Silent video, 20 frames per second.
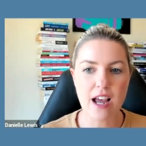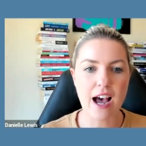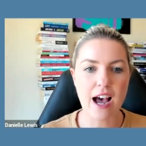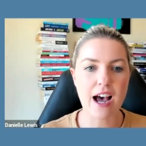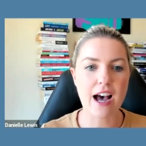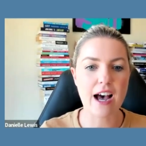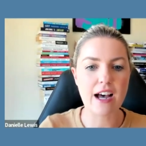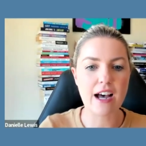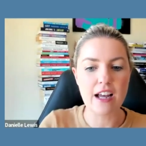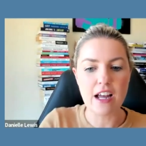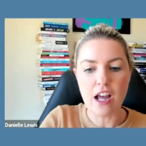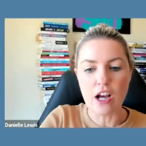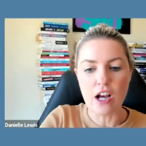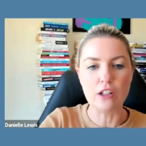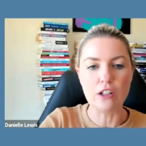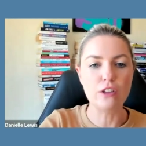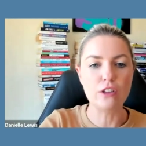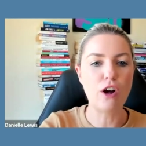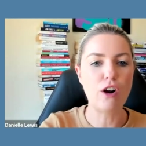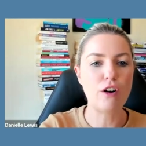Uh,
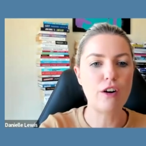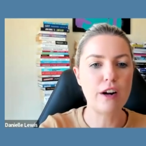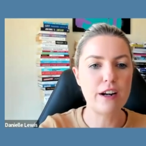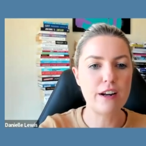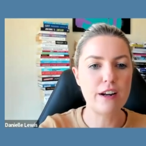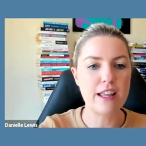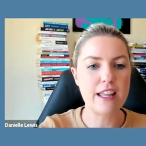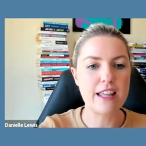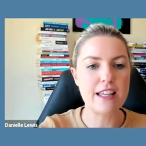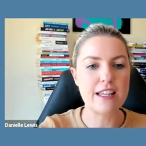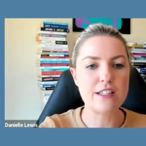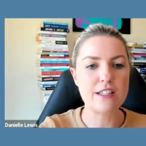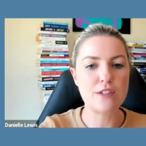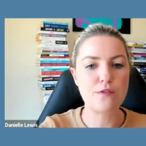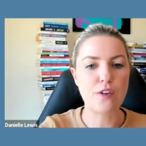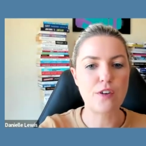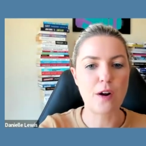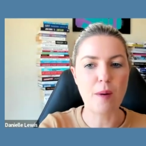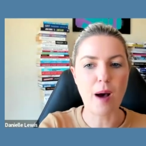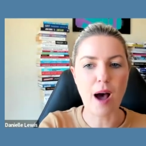Lauren is
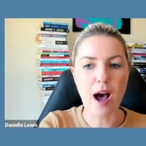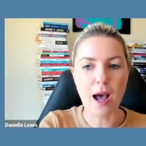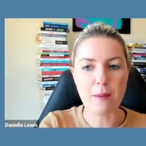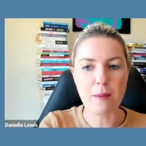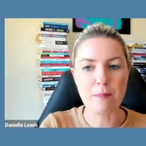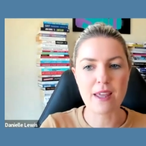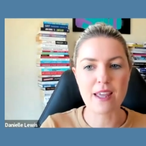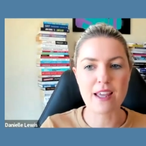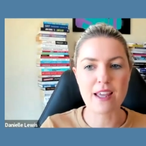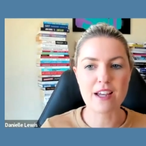from IP